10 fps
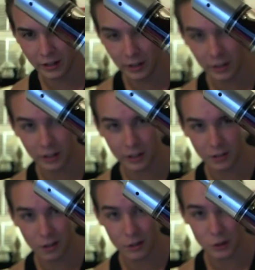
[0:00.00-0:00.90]
and it
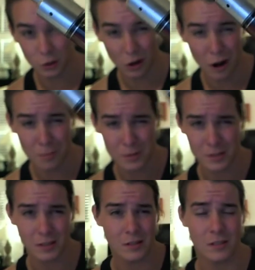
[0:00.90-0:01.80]
got
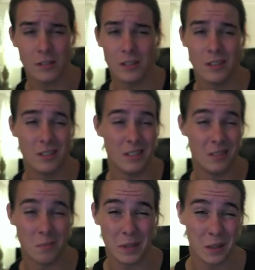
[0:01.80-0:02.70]
dropped,
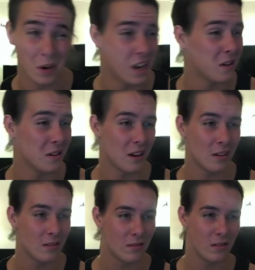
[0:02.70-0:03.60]
beat around. I
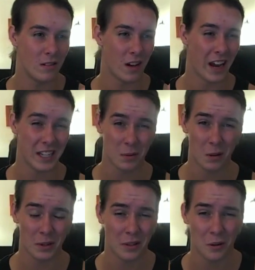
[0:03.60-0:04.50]
hiked
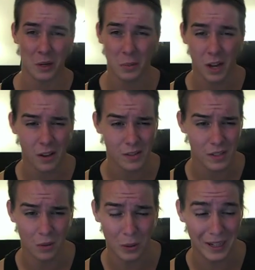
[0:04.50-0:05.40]
probably 30 miles in
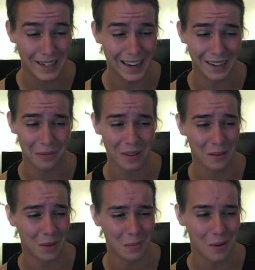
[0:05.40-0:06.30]
the weekend with it in
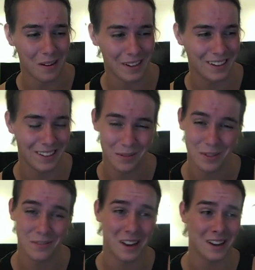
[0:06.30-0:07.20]
my pocket, and it was
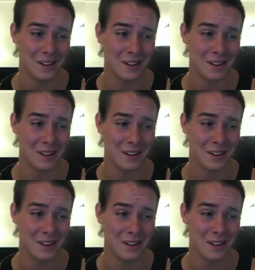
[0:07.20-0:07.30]
fine.